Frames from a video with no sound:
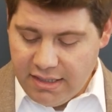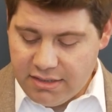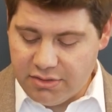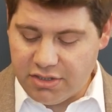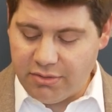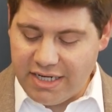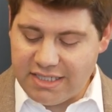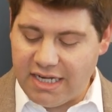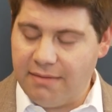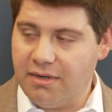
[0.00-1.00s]
So it's a great
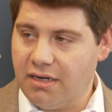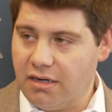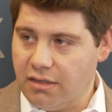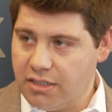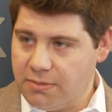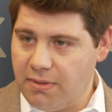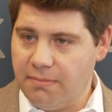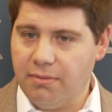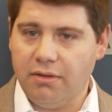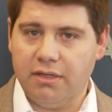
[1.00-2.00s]
time to encourage
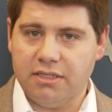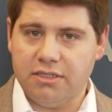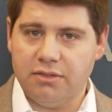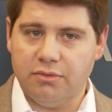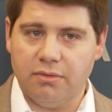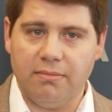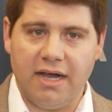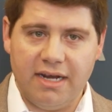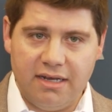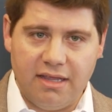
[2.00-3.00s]
people and to
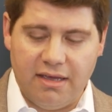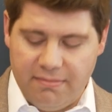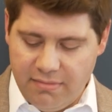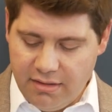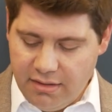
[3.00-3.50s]
remind them